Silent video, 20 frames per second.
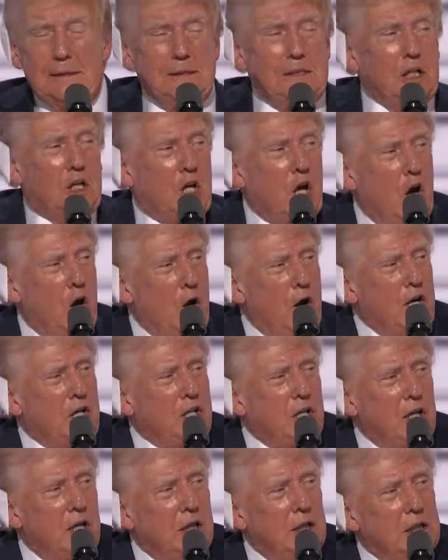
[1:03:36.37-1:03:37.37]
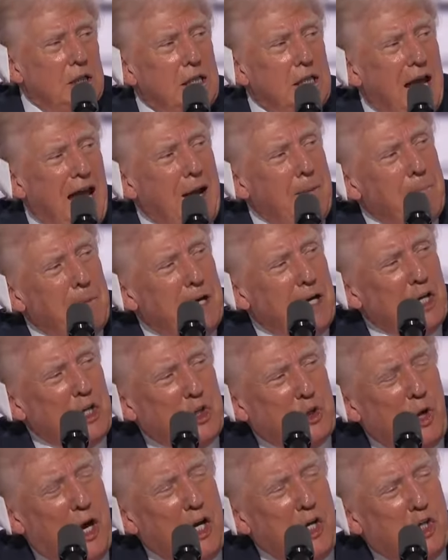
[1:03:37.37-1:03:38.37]
The current
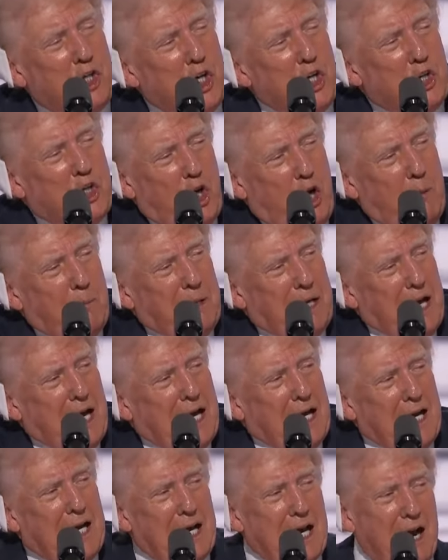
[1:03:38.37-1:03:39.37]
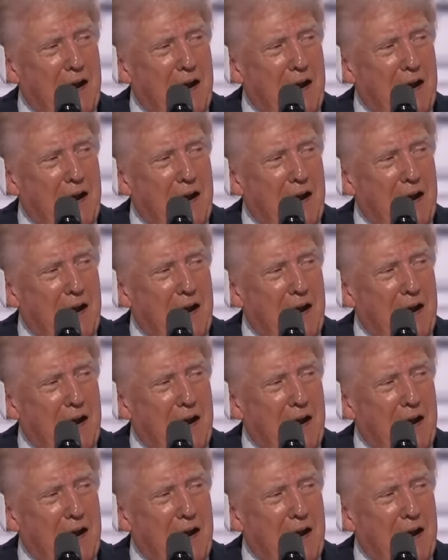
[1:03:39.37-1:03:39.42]
administration terminated